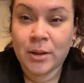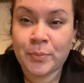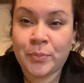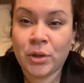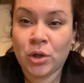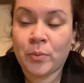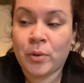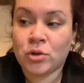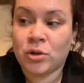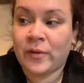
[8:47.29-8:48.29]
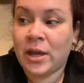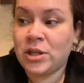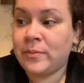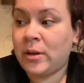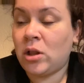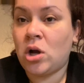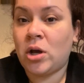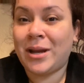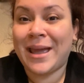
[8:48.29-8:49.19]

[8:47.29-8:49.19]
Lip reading: Put your post notification bell on,